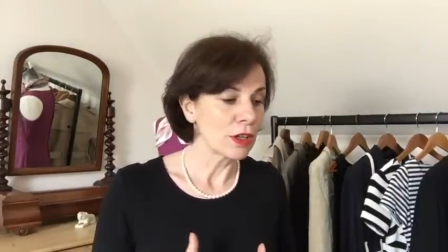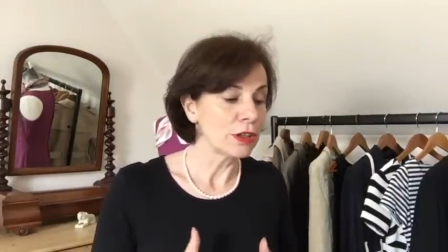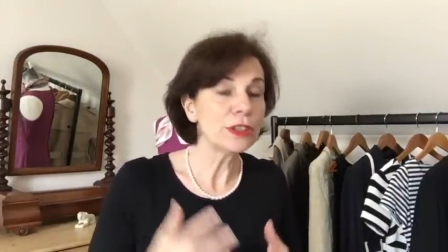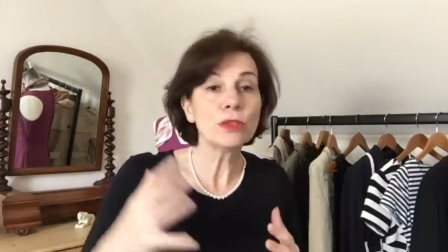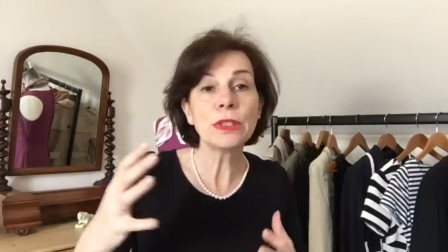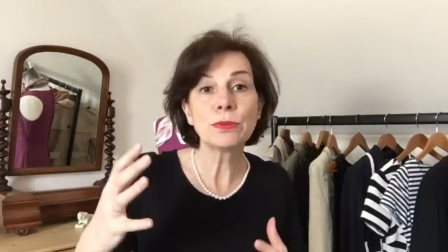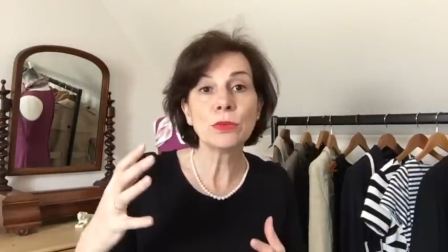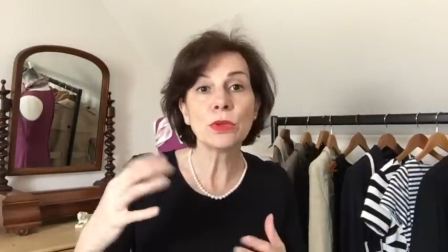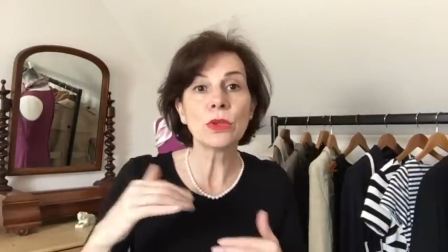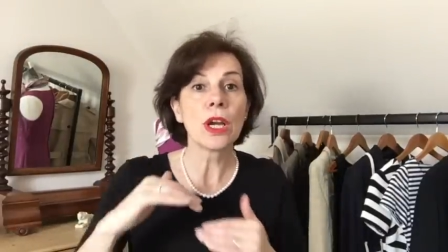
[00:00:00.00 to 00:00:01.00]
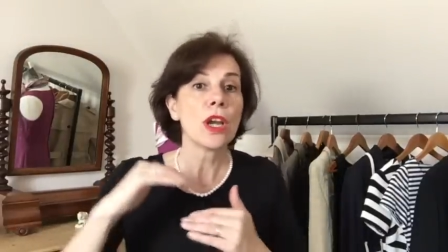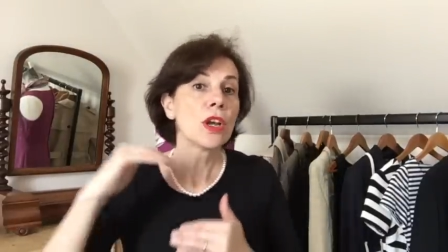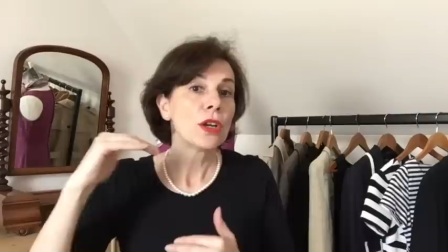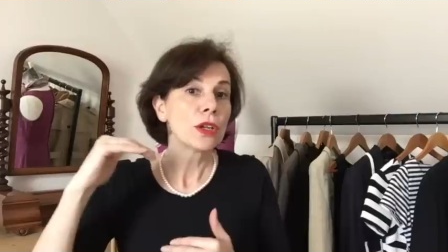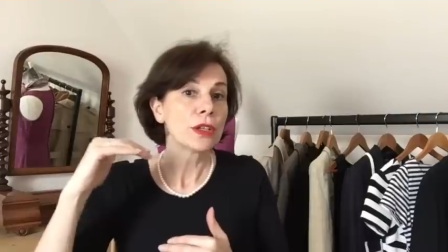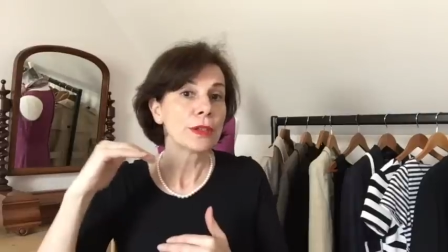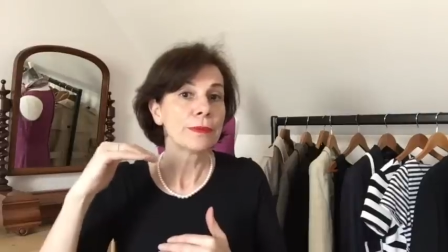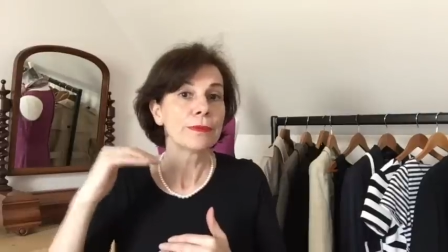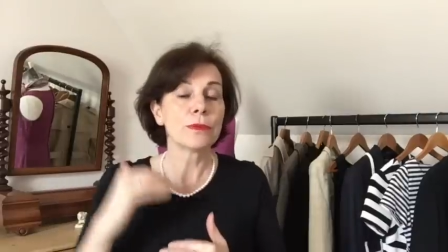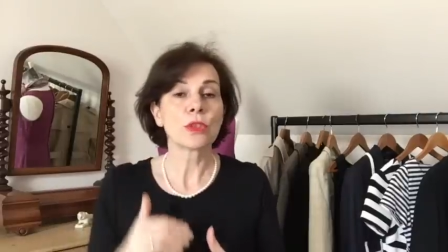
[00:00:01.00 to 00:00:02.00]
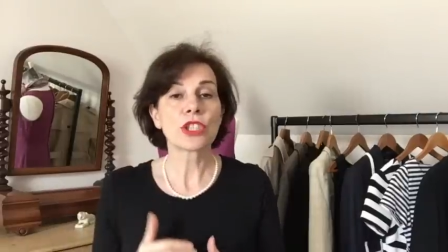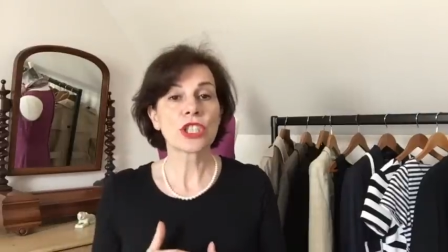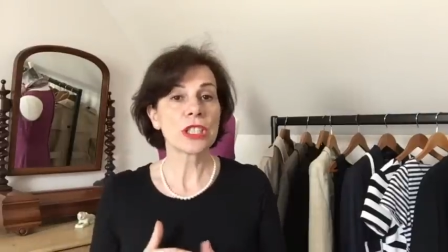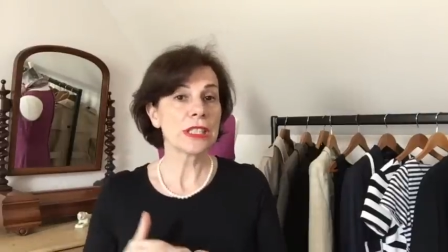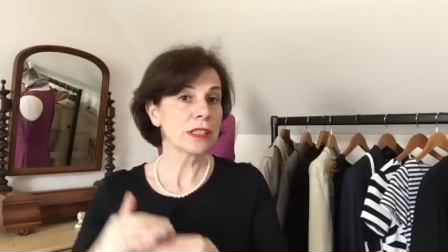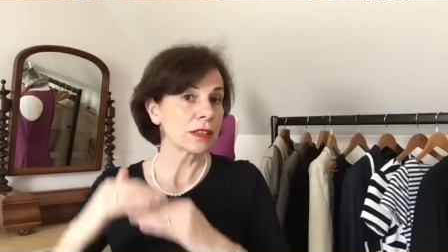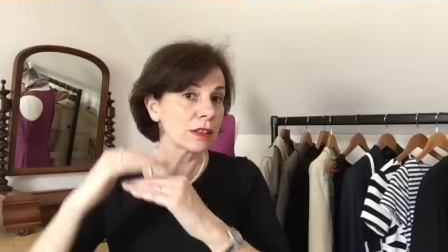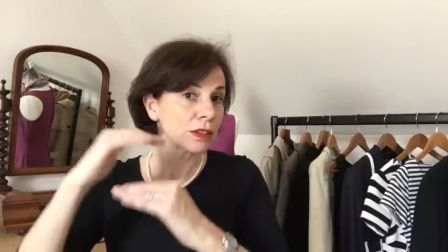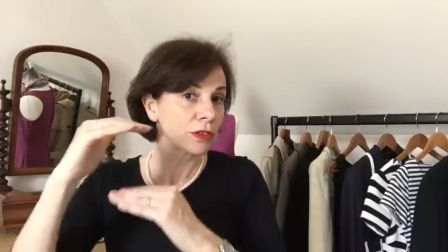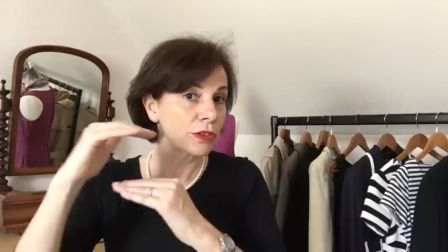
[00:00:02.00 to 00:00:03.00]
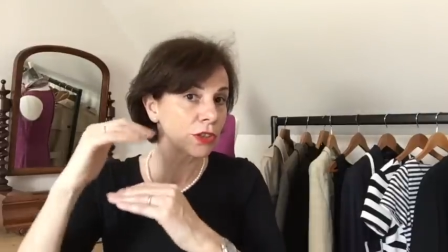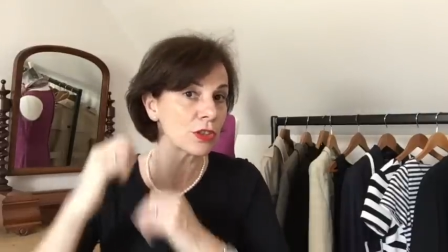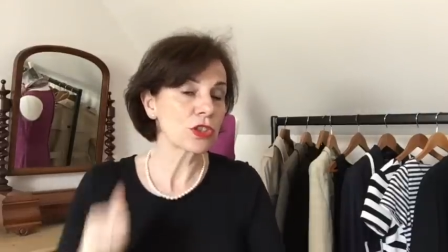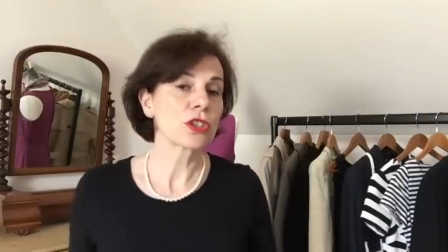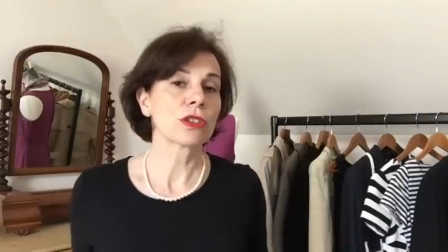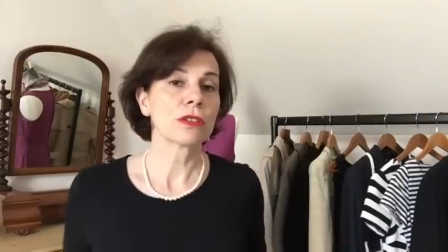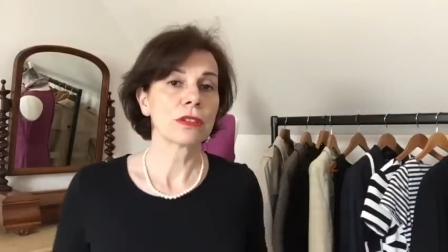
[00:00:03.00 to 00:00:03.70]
a little bit more um, more chic touch